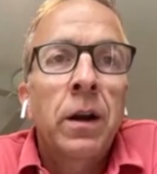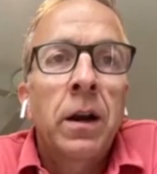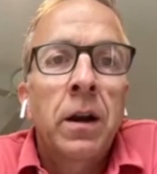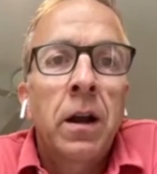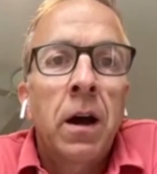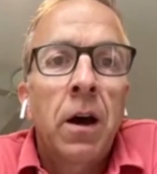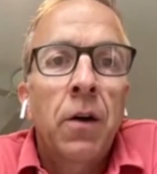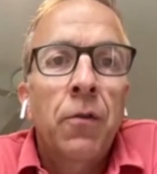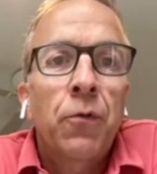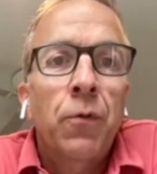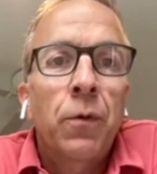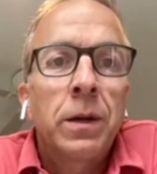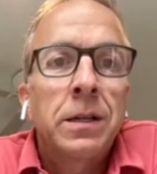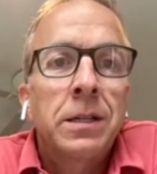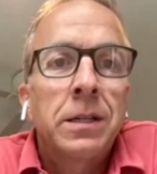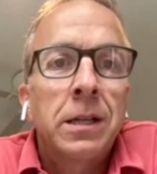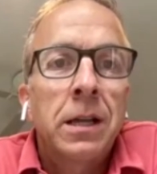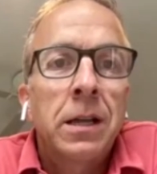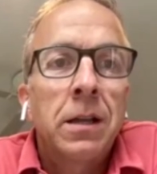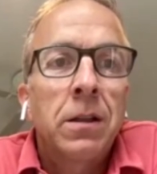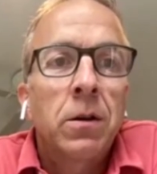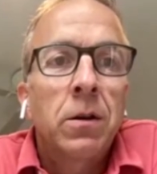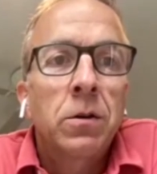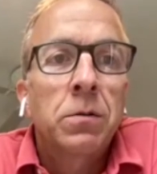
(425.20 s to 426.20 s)
enough, we
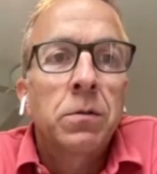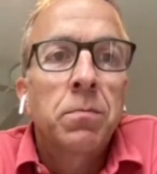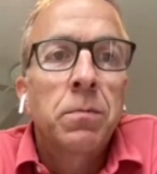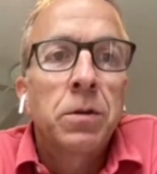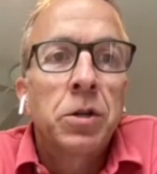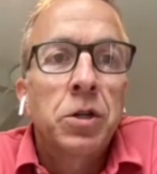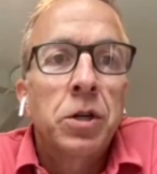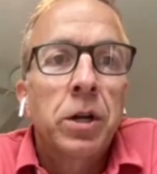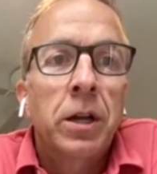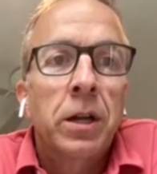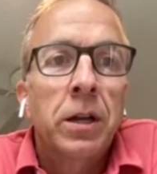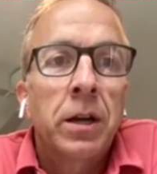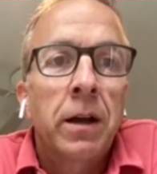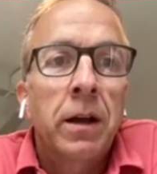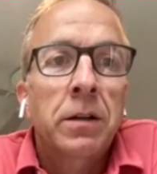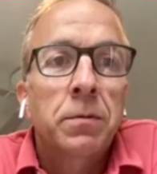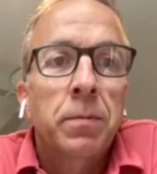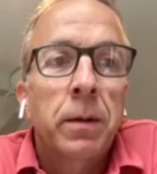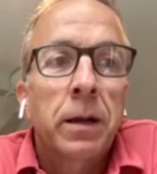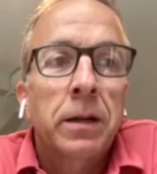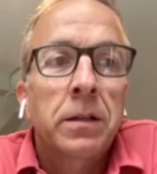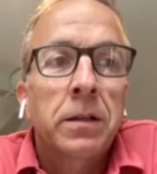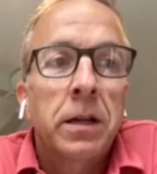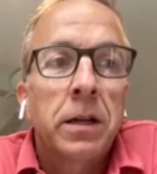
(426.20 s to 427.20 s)
see those Michigan
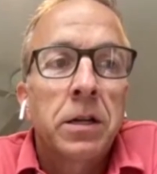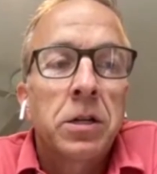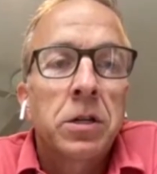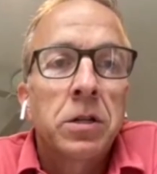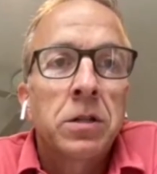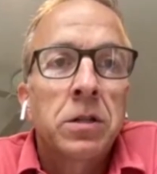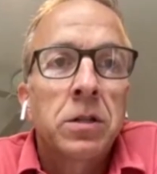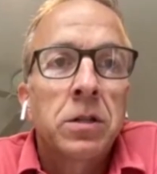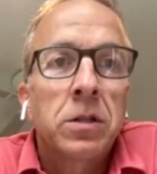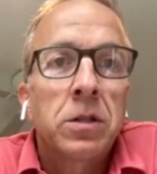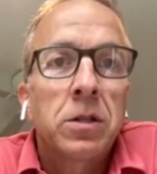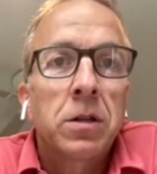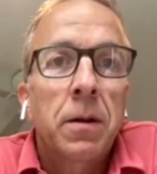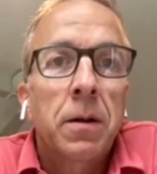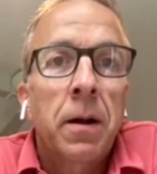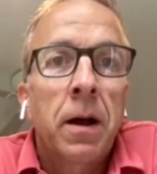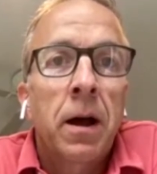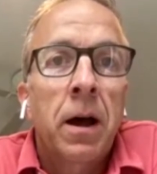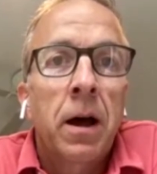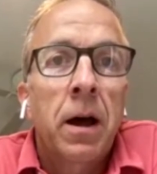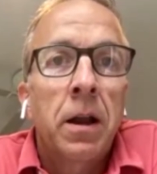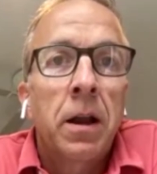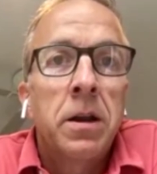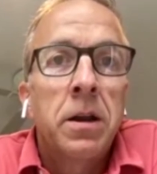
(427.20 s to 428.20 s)
expectations
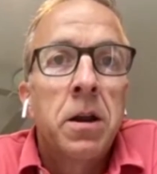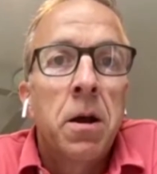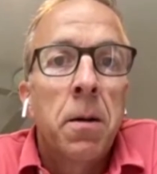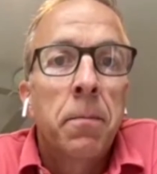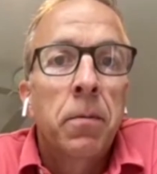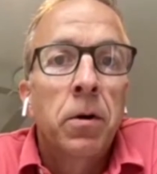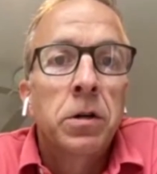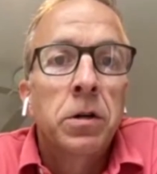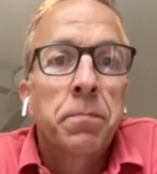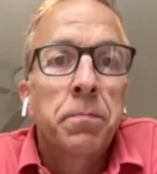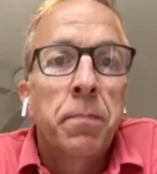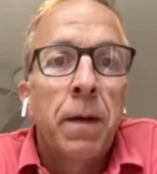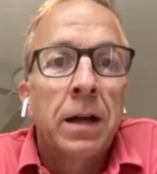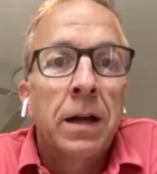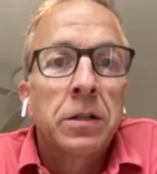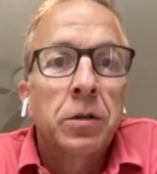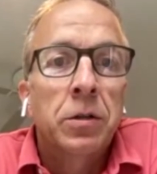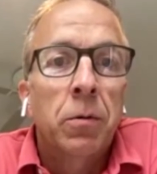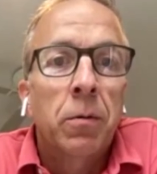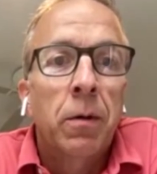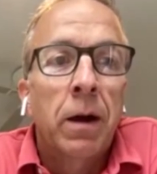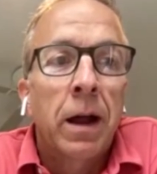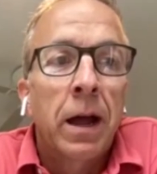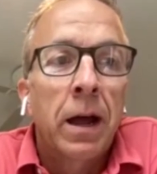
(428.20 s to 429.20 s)
numbers
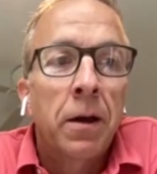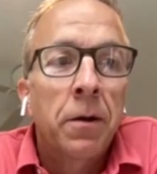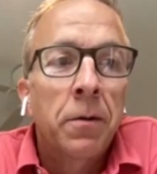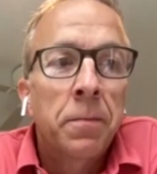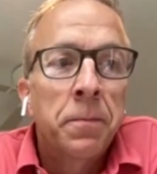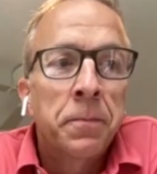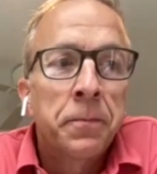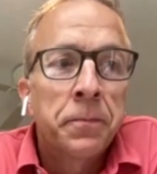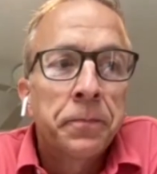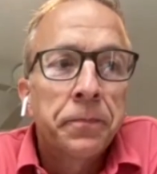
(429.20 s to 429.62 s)
bounce around.